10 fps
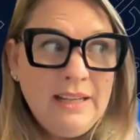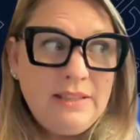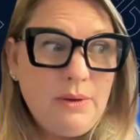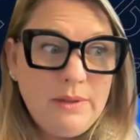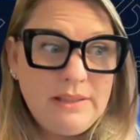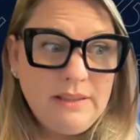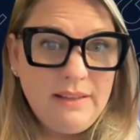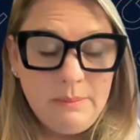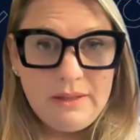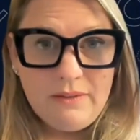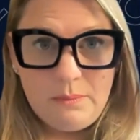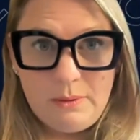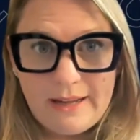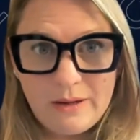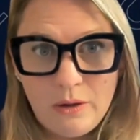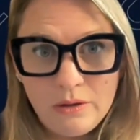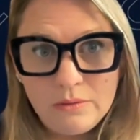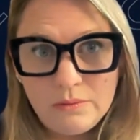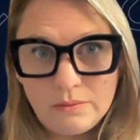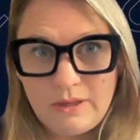So it's a little bit of a black
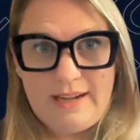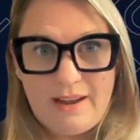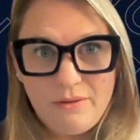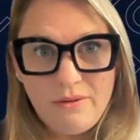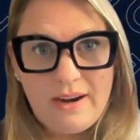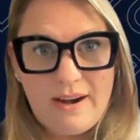hole right now,